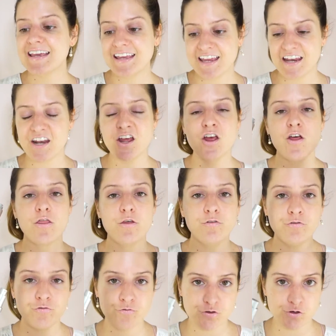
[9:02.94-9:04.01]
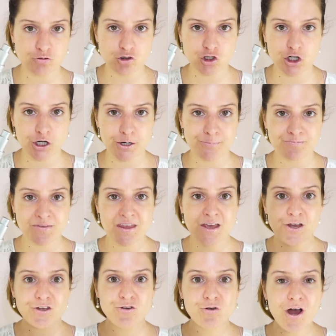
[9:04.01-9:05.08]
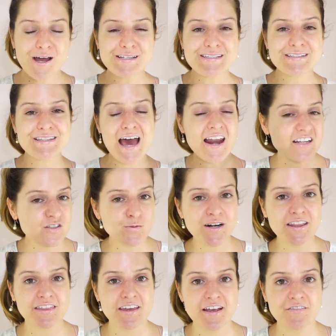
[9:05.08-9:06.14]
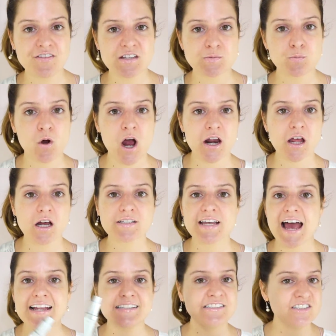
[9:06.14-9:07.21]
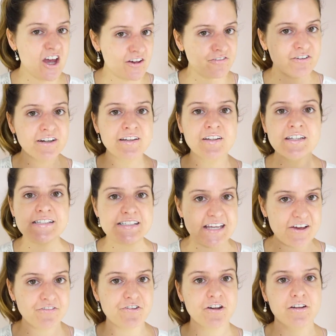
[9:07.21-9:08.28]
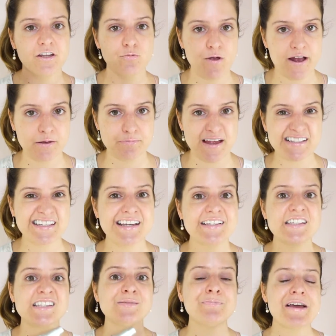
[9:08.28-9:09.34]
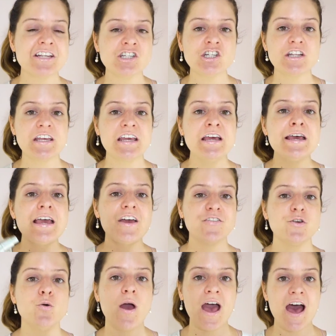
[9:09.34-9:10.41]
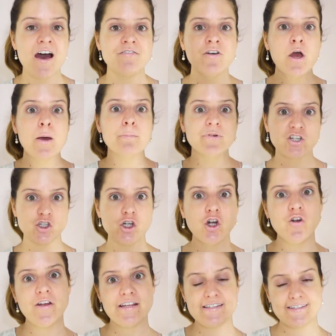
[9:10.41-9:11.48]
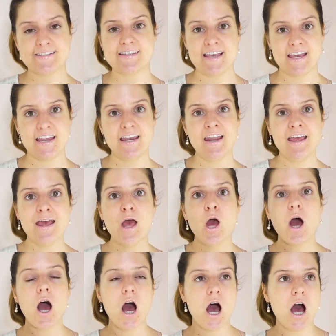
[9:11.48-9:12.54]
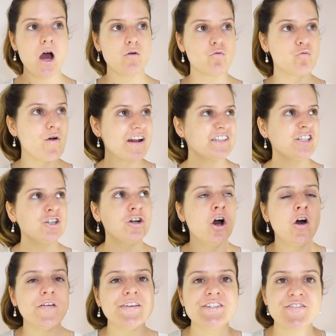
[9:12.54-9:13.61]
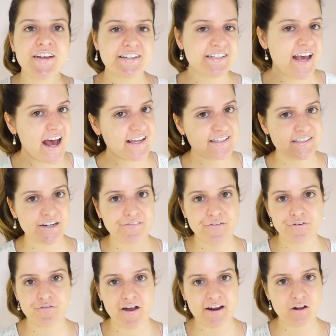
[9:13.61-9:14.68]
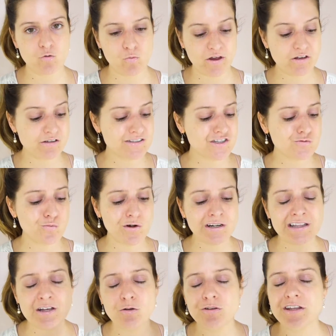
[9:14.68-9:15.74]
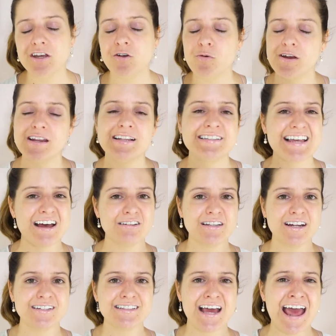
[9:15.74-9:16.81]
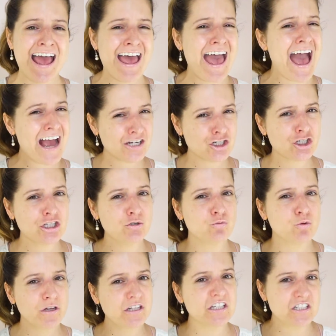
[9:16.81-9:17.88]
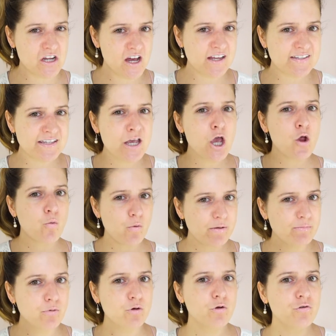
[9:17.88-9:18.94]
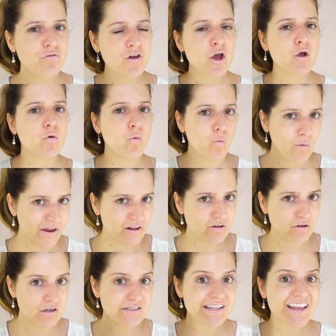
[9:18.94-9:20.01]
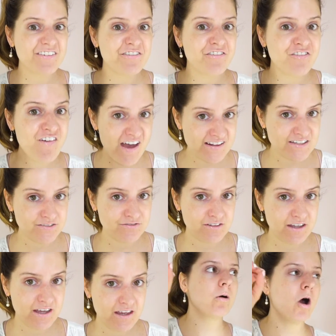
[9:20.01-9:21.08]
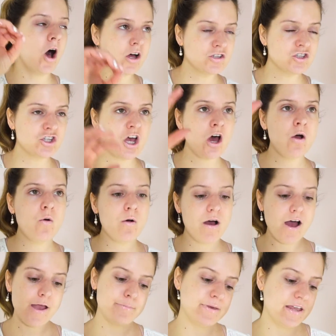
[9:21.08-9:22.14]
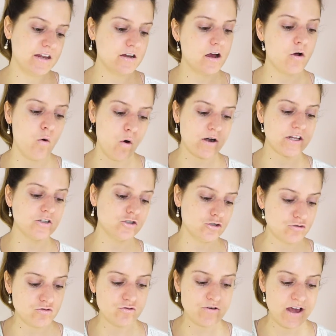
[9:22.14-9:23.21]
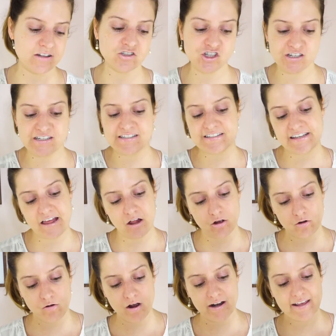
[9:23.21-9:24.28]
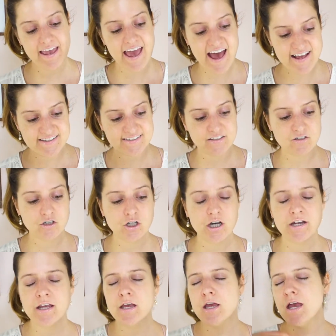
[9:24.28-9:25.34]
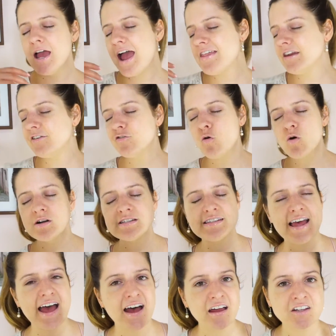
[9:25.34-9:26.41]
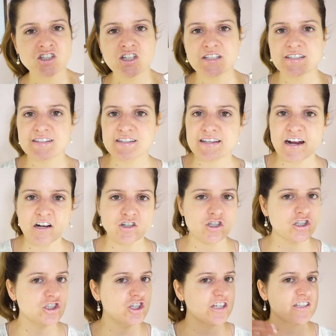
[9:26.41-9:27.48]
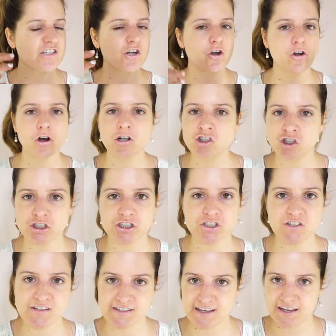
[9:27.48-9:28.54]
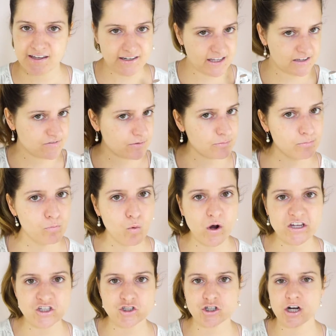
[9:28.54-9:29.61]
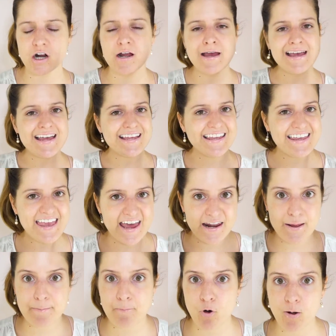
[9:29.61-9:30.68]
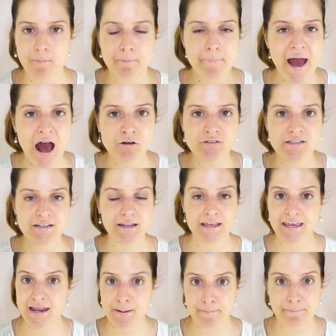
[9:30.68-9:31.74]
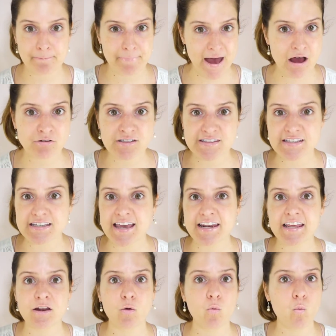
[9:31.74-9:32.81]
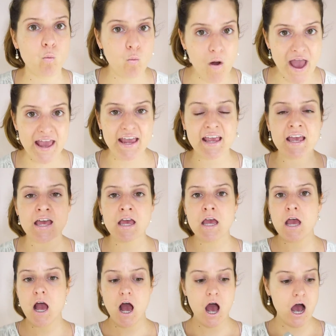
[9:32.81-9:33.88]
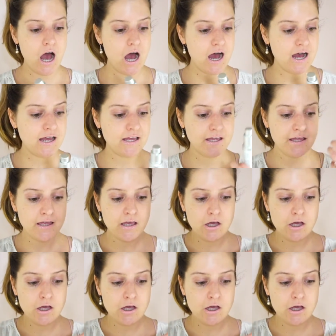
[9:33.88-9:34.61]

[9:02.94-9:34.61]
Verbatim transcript: in the future. You guys, that is what I think of this product. I definitely, definitely recommend it, especially if you have maturing skin. Uh, retinol is fantastic for fighting wrinkles. It's one of the only ingredients out there that actually really does remove wrinkles effectively. Also, I mean, according to Algenist, the alguronic acid could. And then of course the algae is there to just nurture your skin, give it moisture, get it more bounce, get it bouncy, get it awake. Uh,